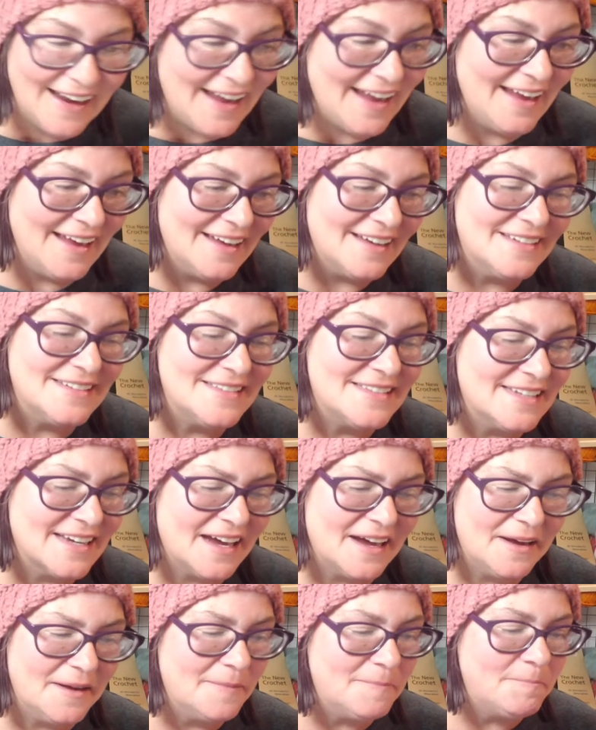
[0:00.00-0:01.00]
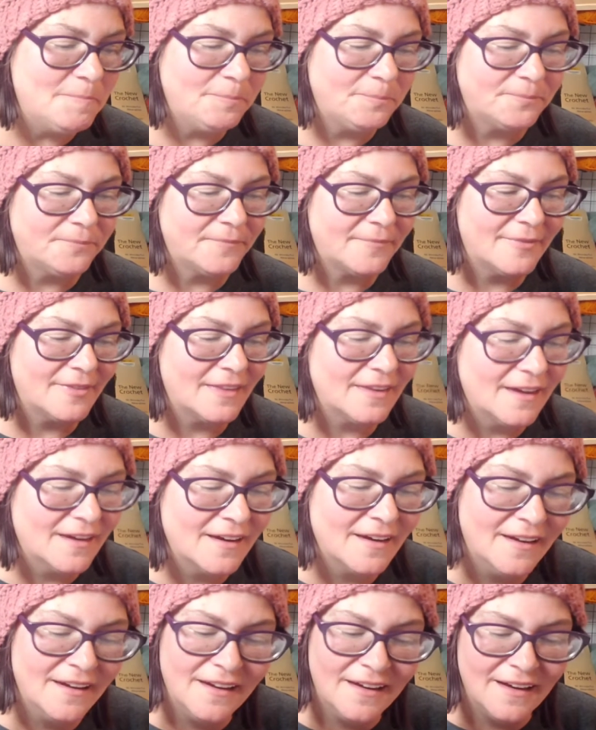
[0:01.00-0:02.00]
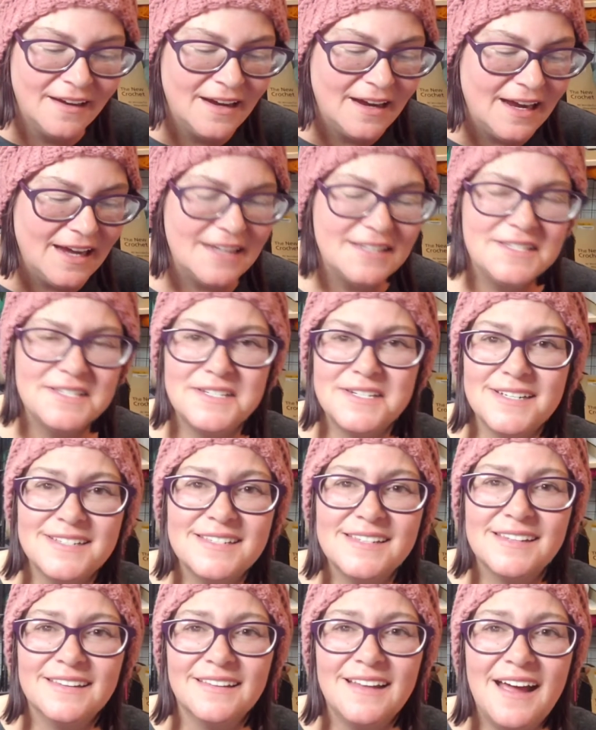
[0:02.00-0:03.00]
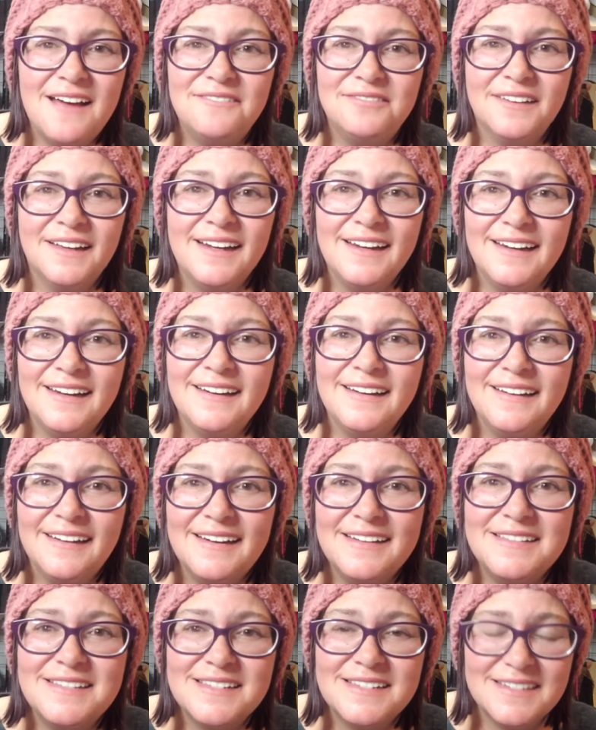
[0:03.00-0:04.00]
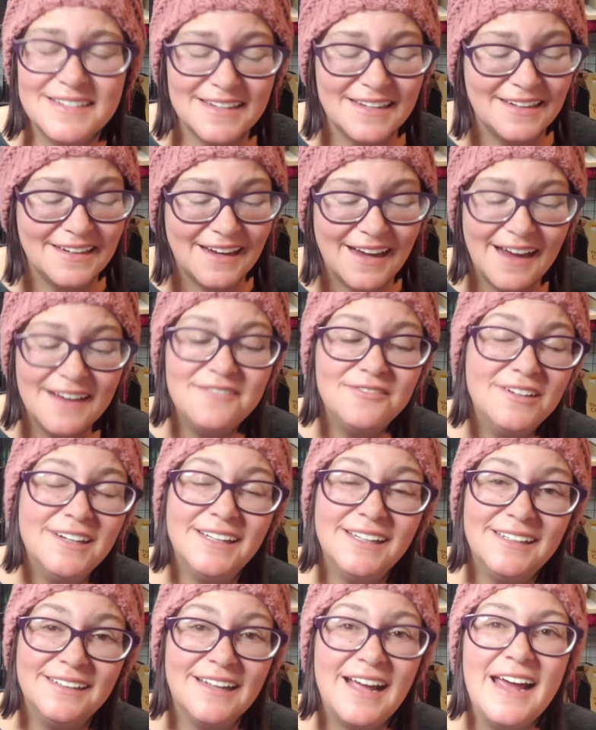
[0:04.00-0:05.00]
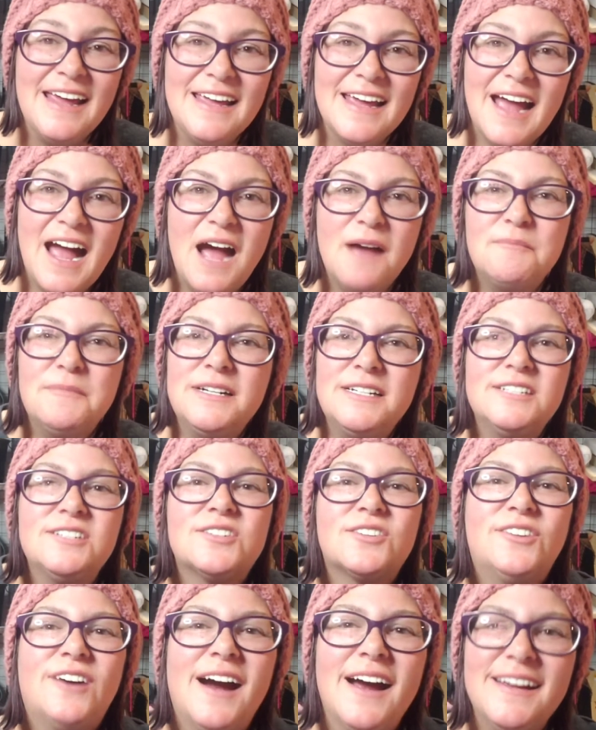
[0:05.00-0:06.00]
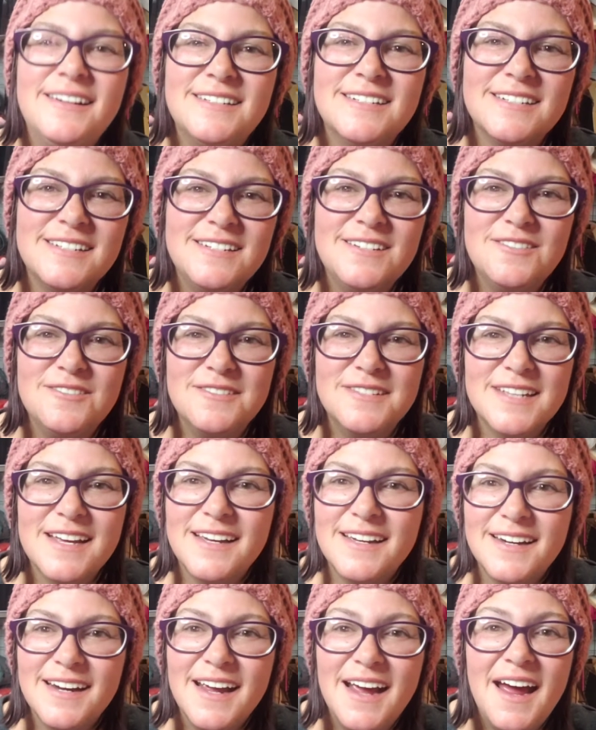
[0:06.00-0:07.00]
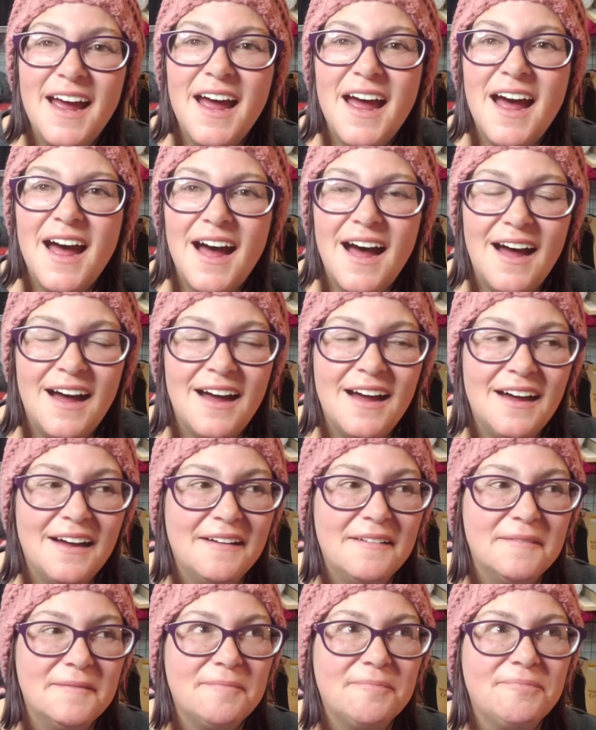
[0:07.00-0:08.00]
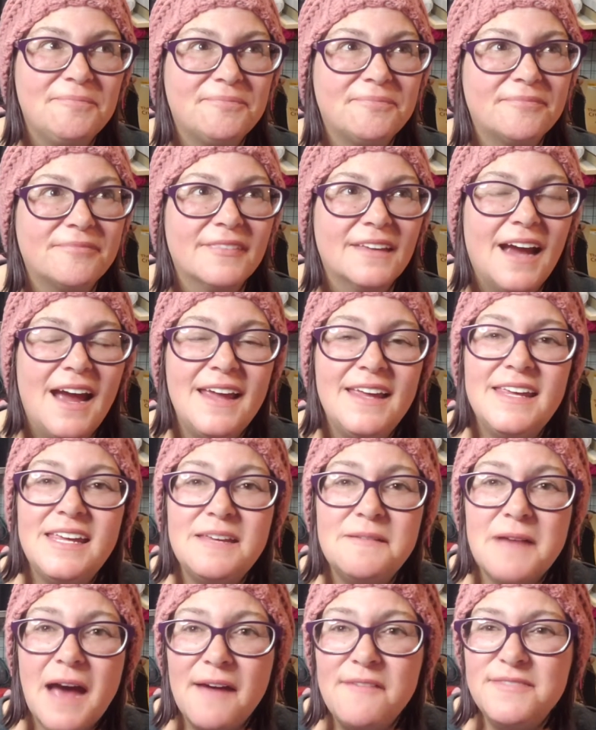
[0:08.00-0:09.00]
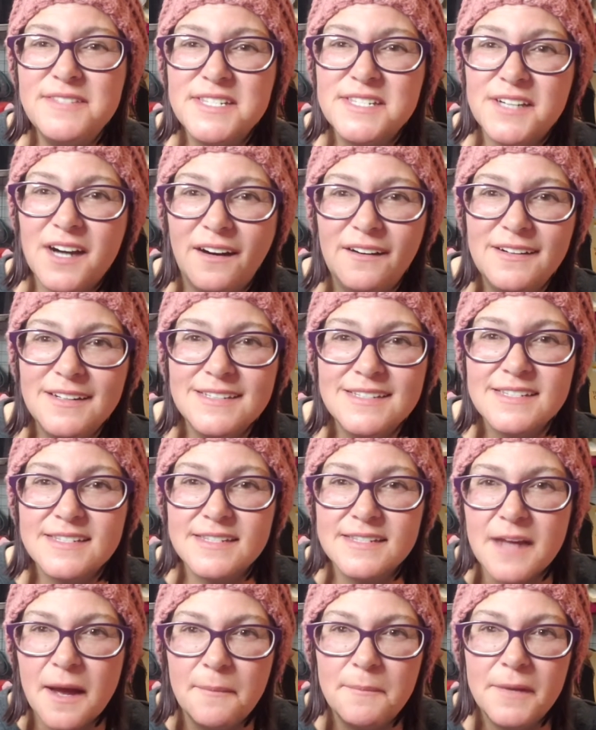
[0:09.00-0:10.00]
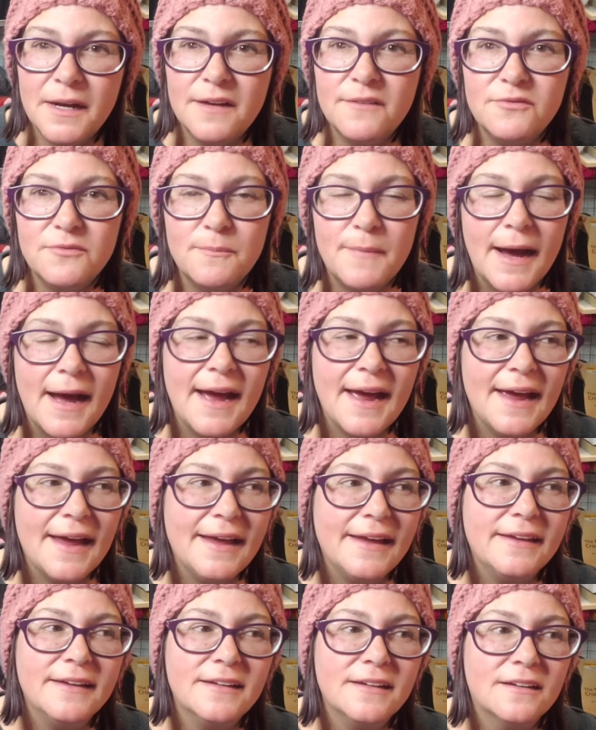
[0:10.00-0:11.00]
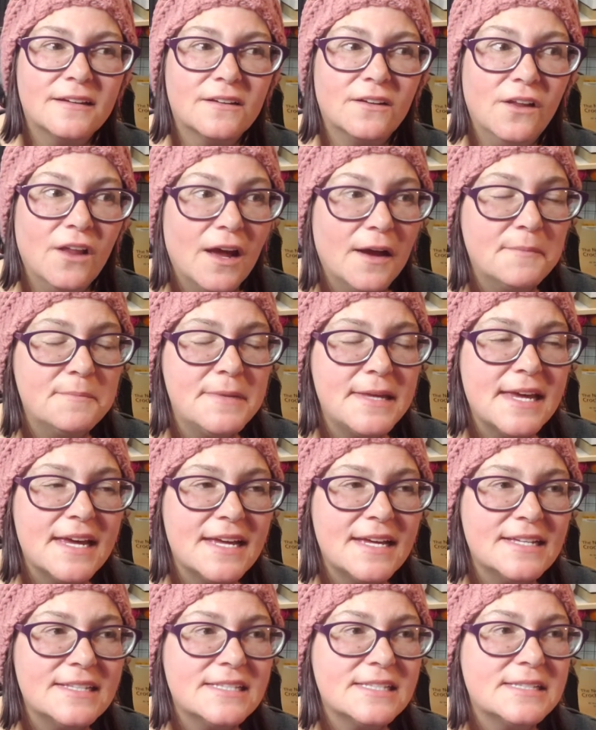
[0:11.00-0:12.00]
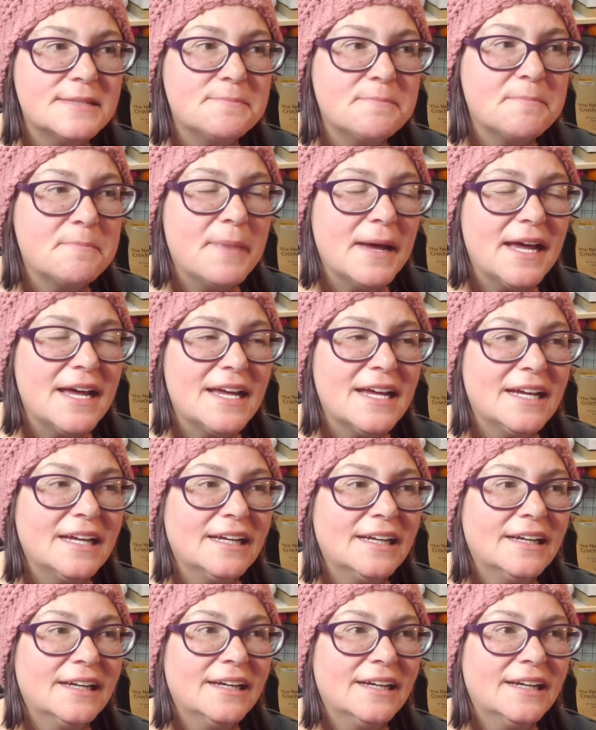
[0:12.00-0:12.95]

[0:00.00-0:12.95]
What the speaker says: And it's just lovely. I really like it. I'm going to try to use it. I've started some of my club kits, but